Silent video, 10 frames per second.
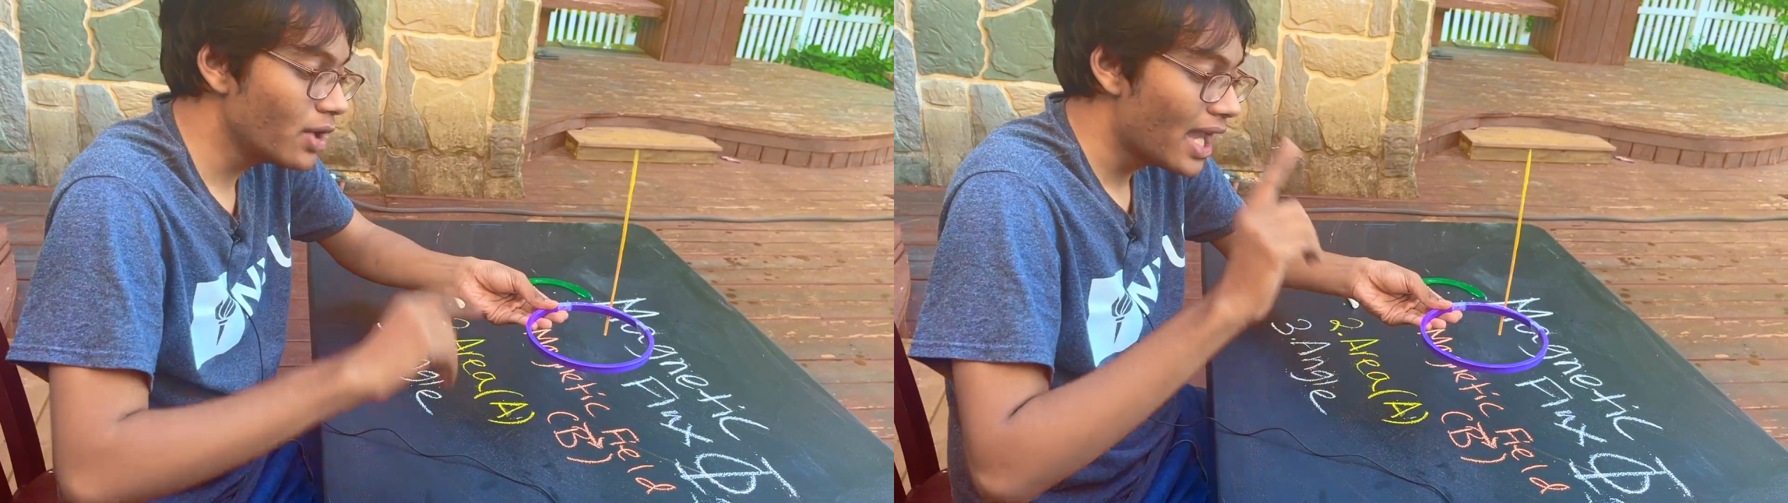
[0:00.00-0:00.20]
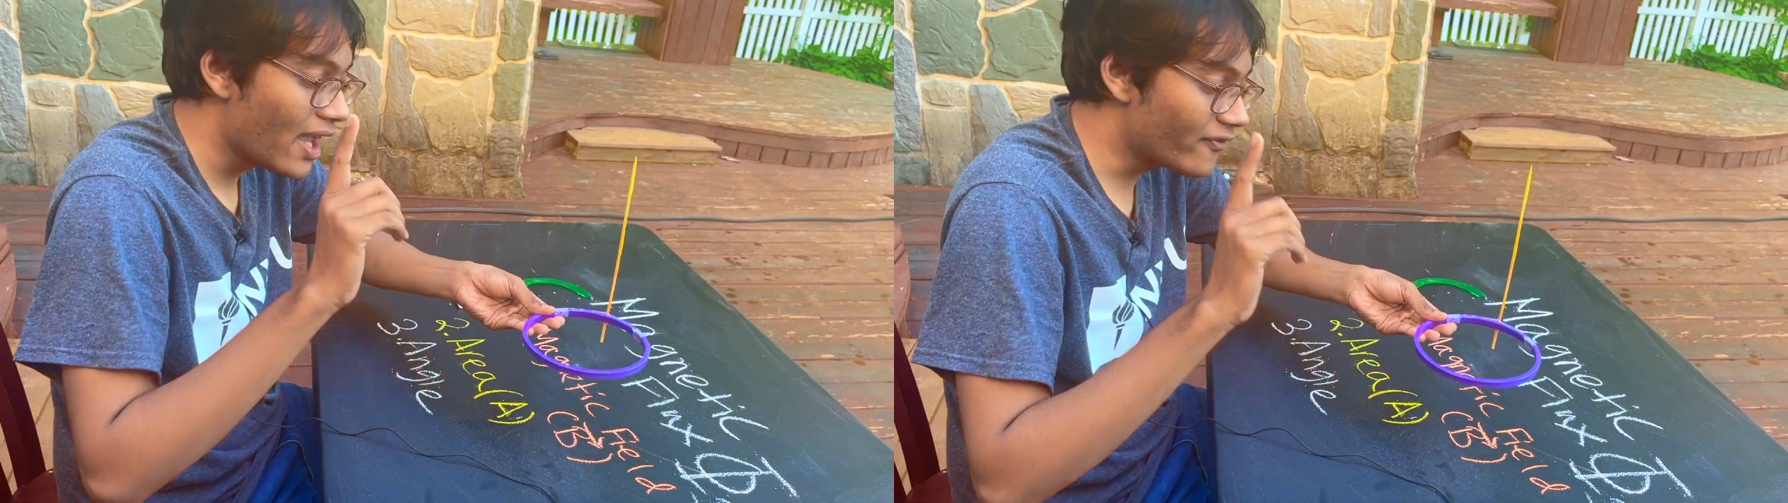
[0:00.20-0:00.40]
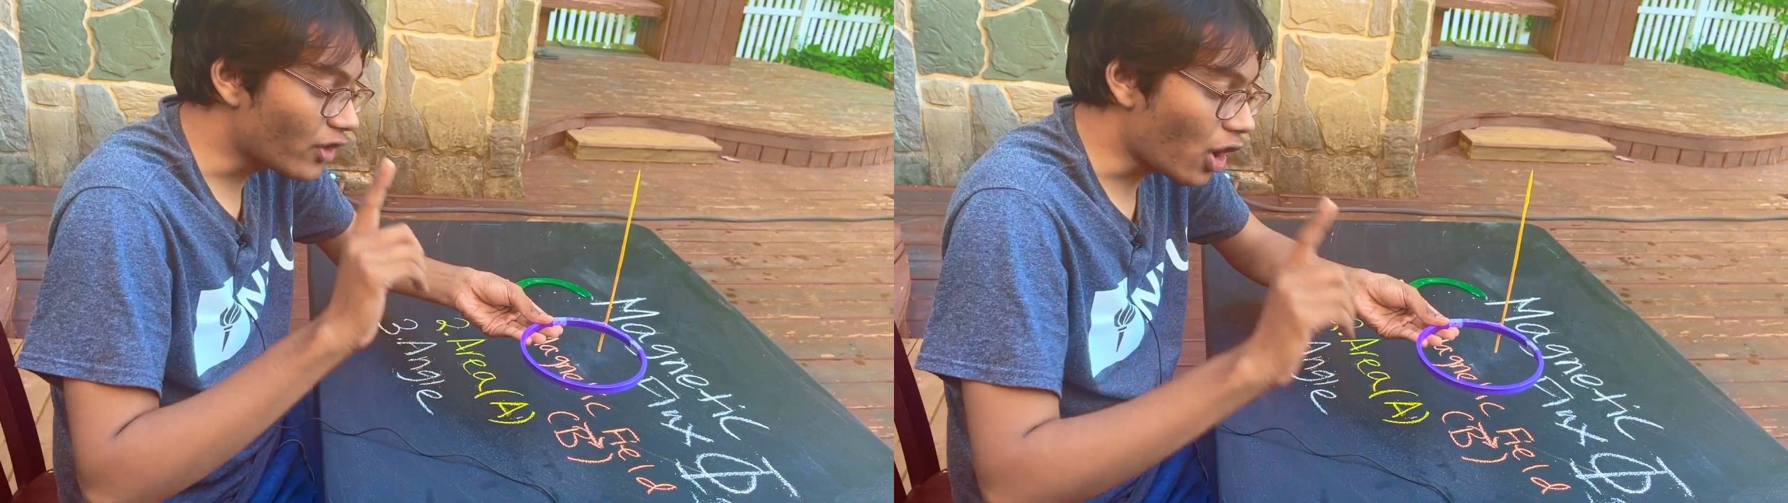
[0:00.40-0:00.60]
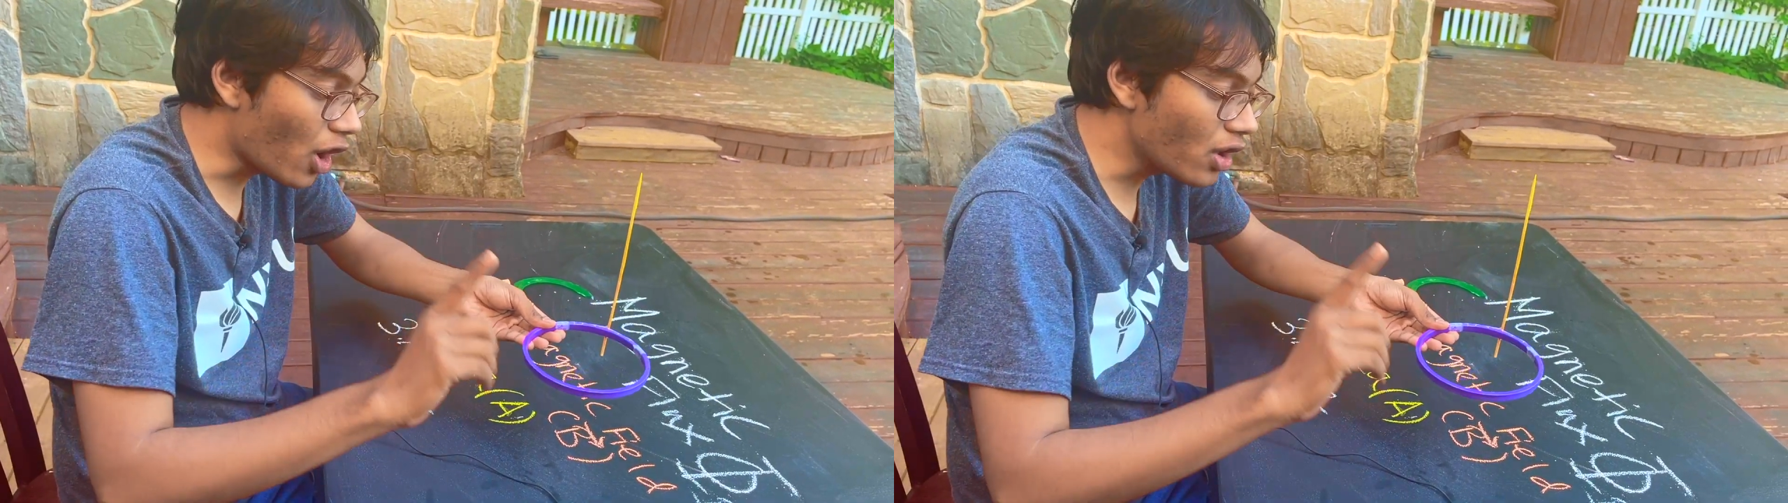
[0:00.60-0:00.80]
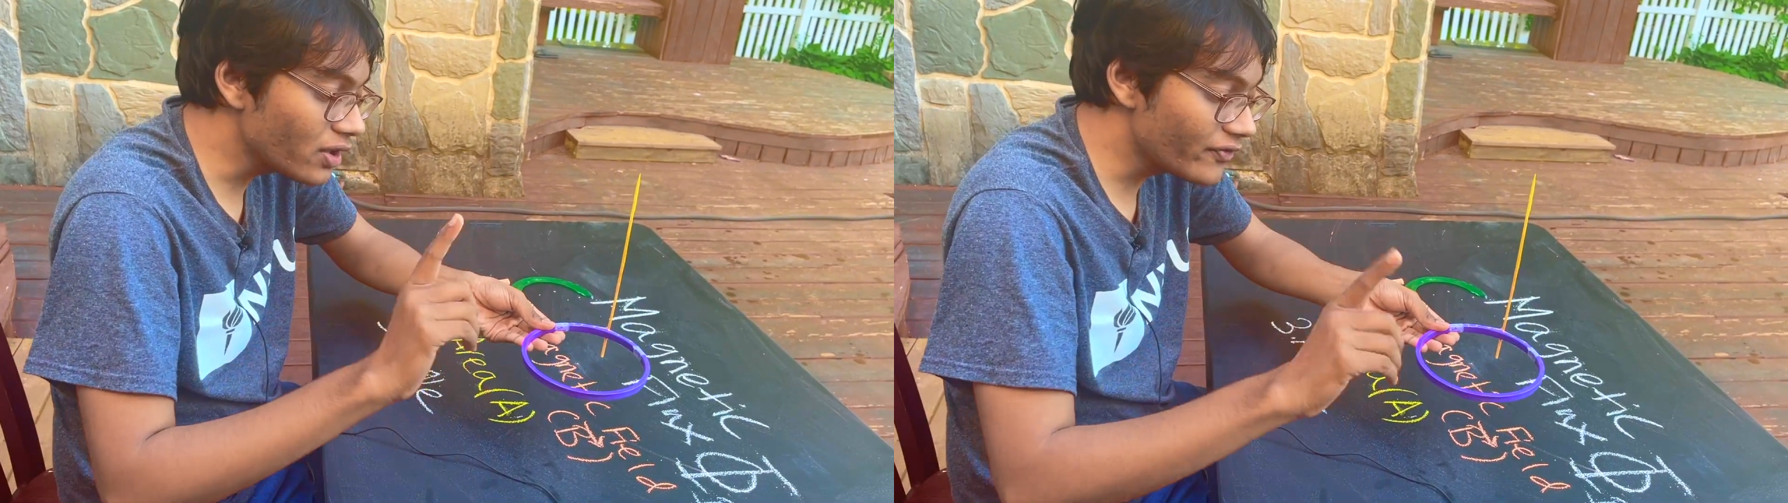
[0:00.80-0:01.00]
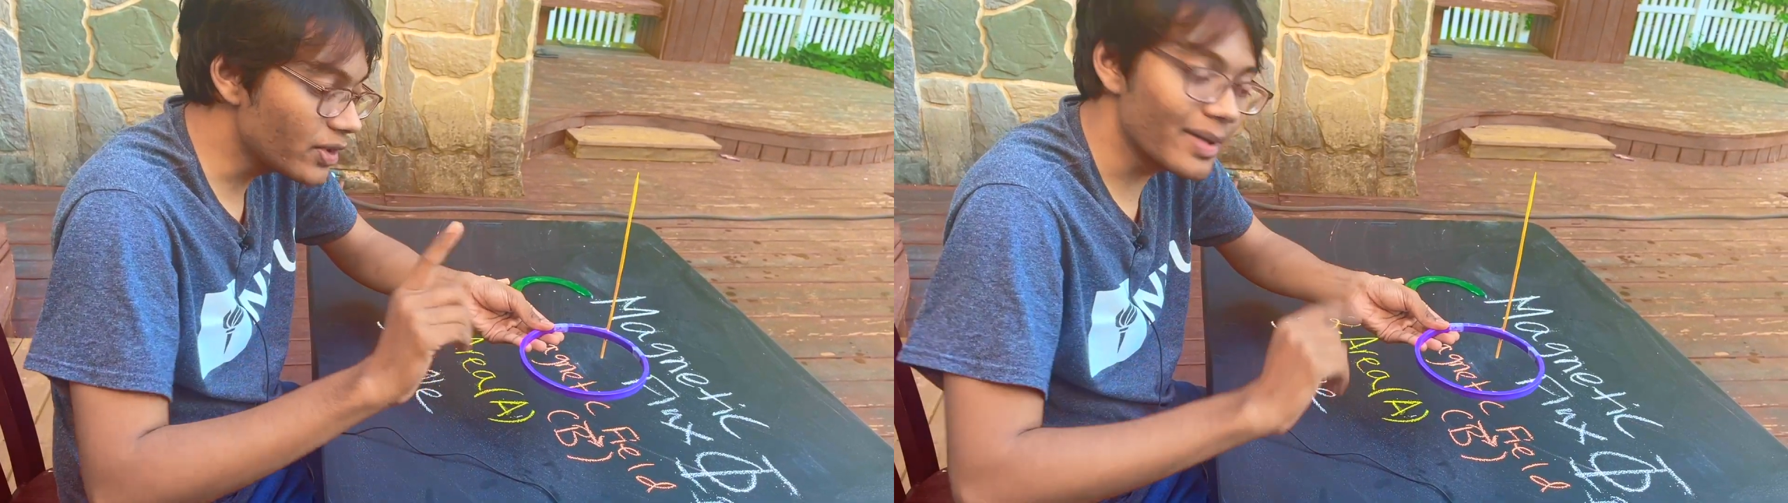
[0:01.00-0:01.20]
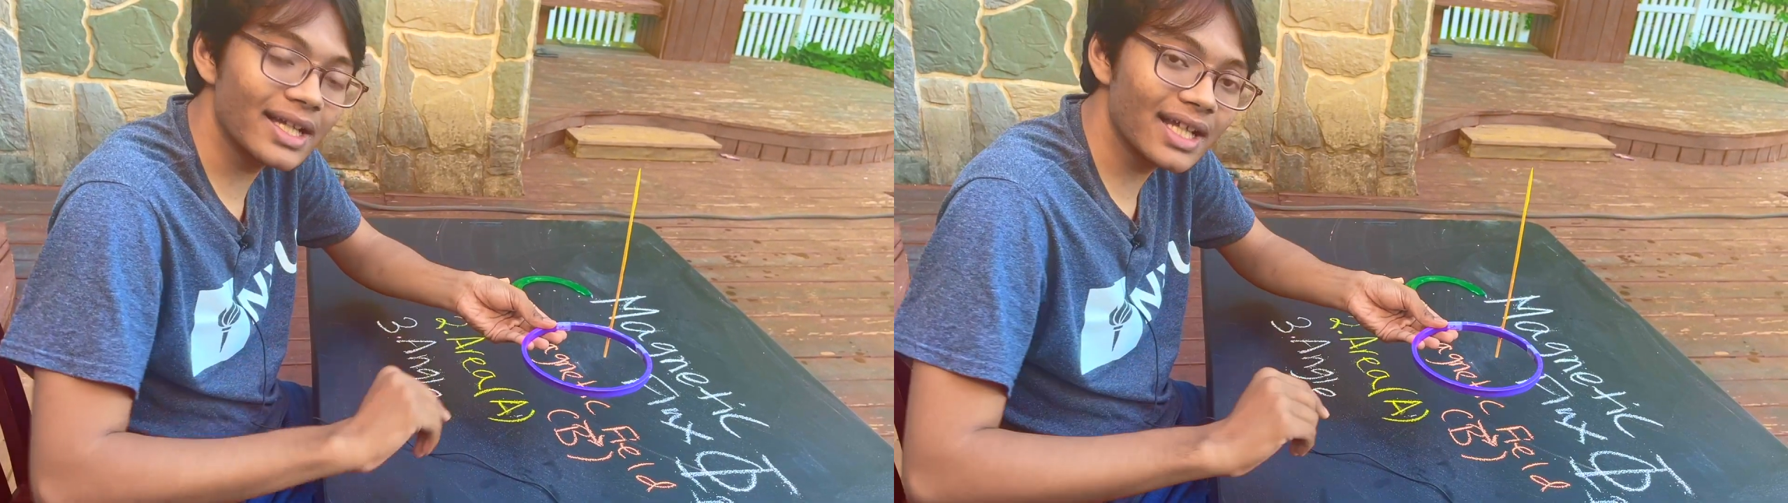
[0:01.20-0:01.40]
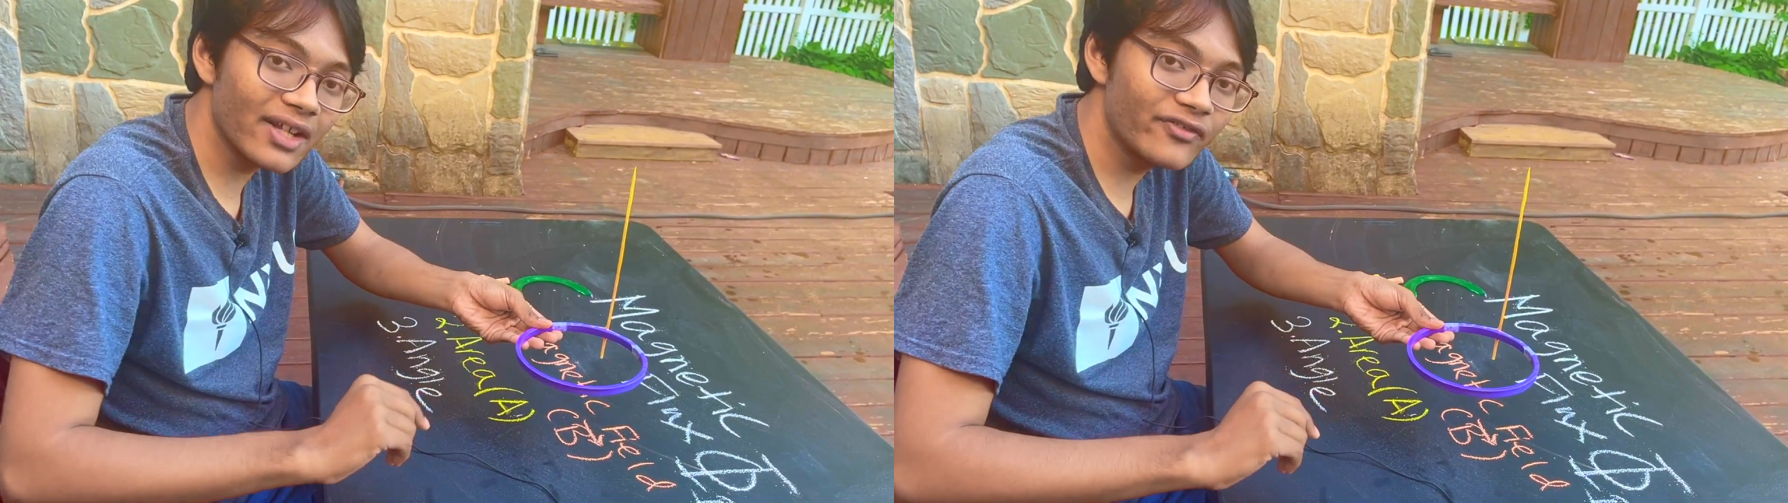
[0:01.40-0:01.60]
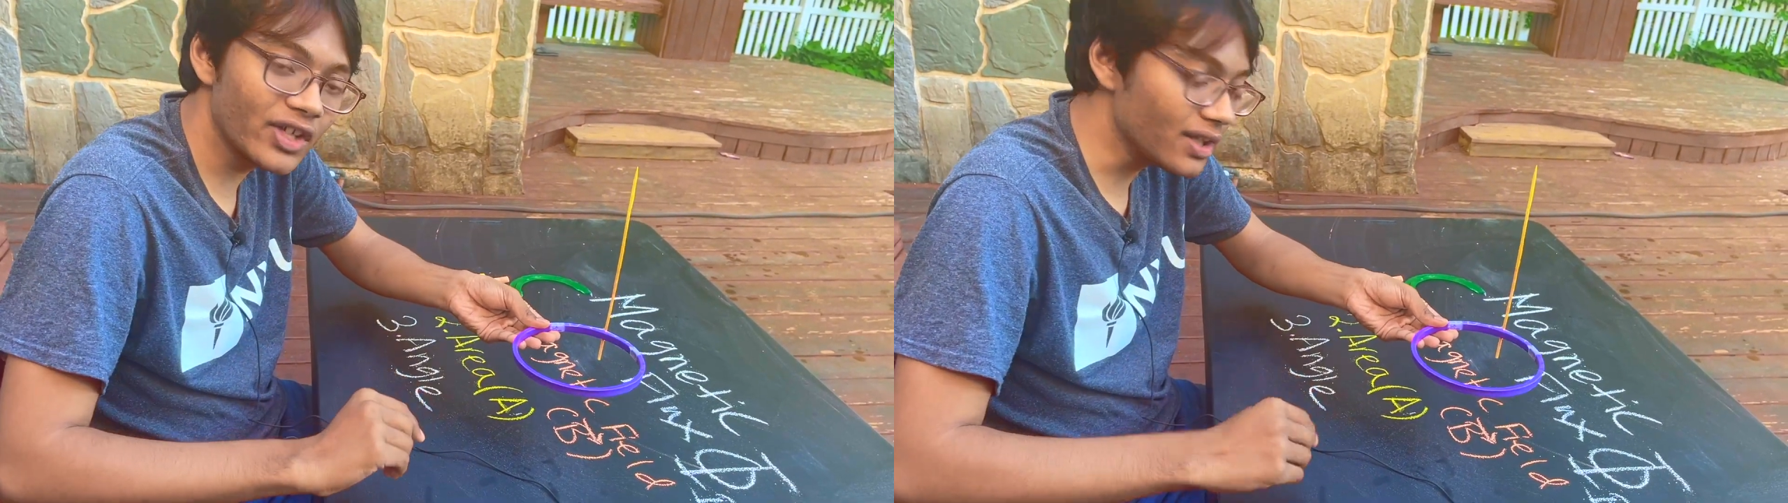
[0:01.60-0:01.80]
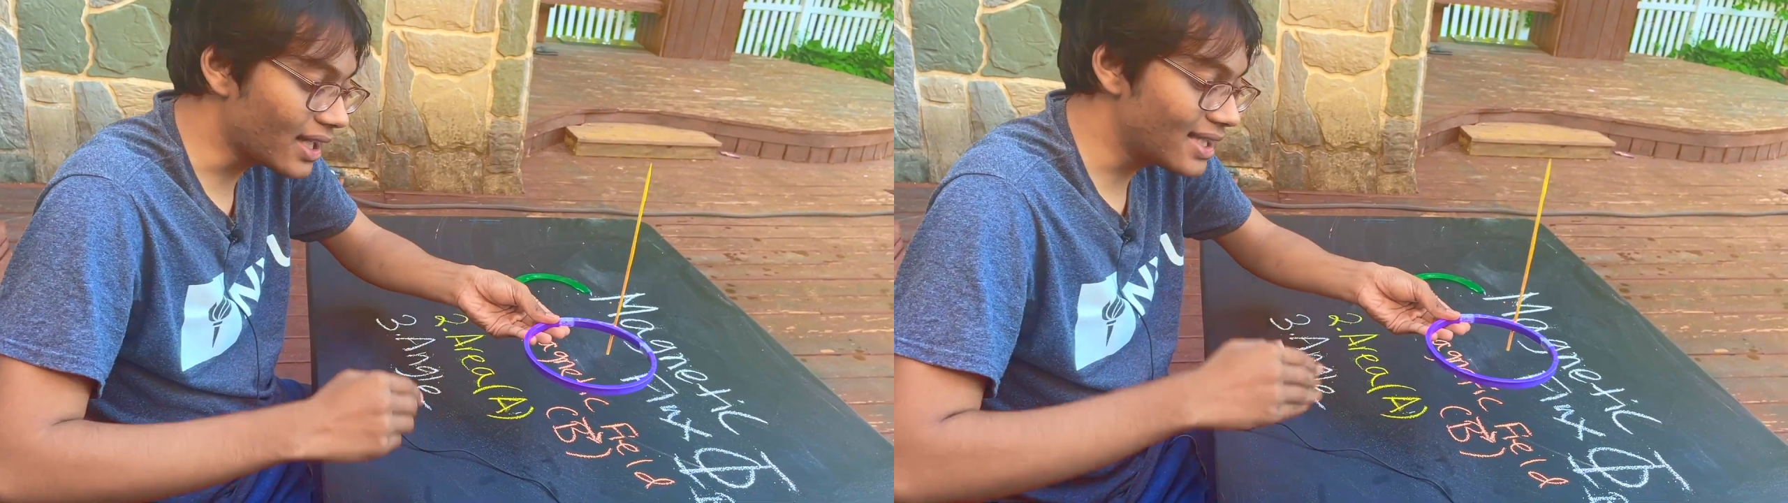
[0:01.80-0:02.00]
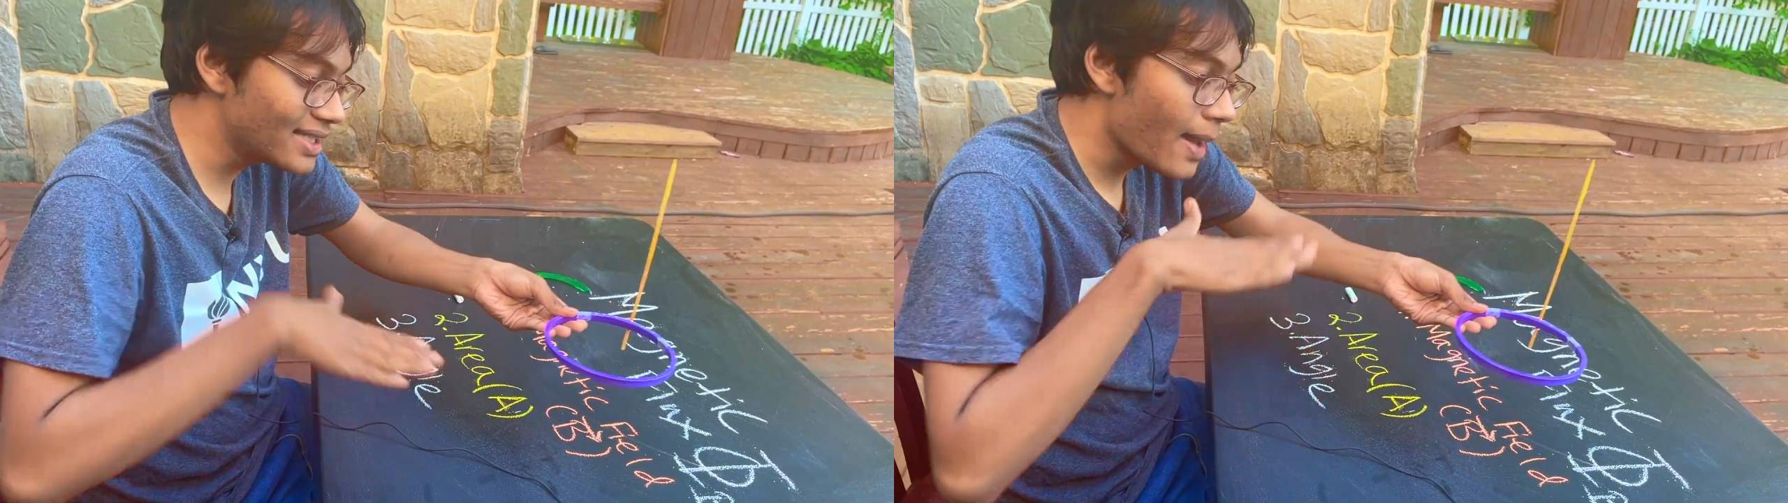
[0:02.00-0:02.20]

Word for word: if all of your magnetic field lines